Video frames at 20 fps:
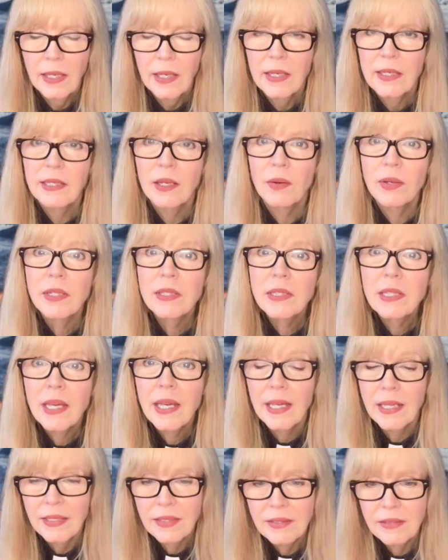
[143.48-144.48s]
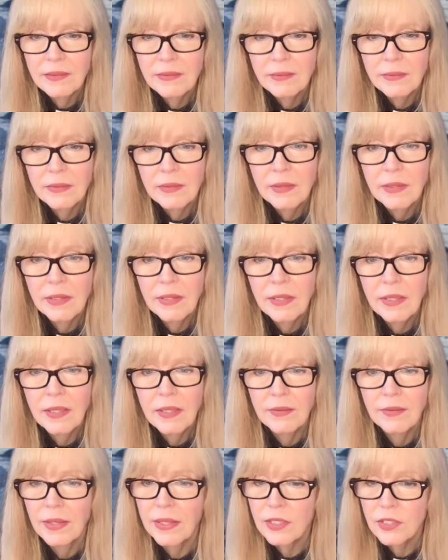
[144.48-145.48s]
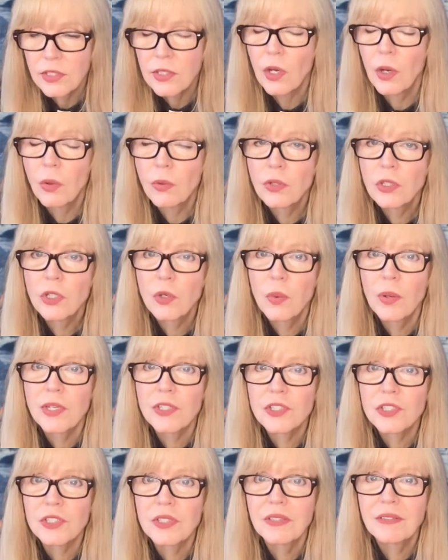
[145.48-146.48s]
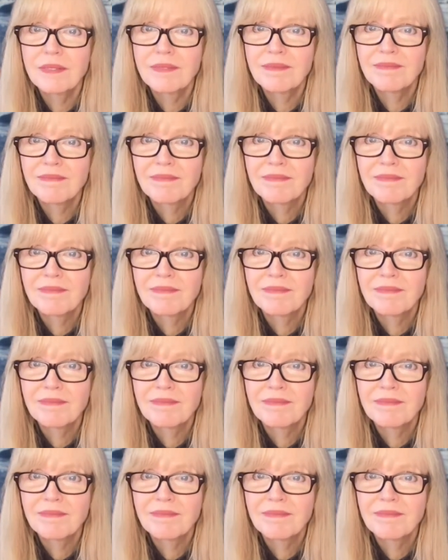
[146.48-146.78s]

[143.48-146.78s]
Now, in the end, that is the only question